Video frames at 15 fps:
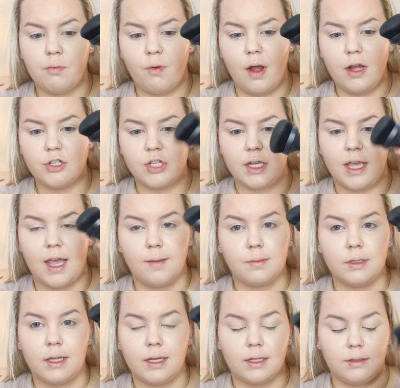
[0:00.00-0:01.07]
brush. It came
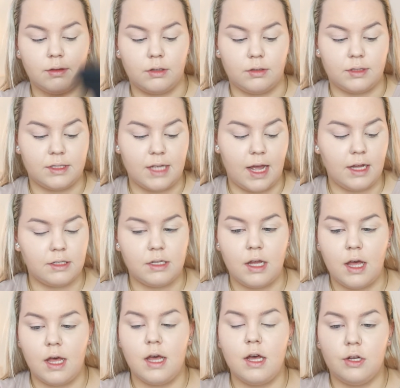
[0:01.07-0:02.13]
in like a little set.
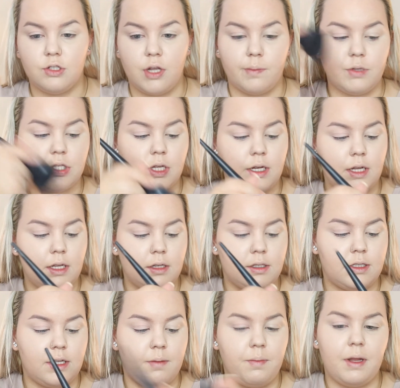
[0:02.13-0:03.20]
So I'm just going to
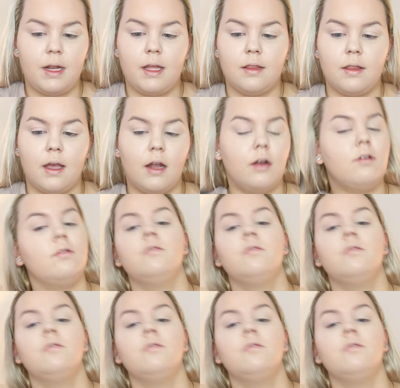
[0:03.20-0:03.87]
dip it in there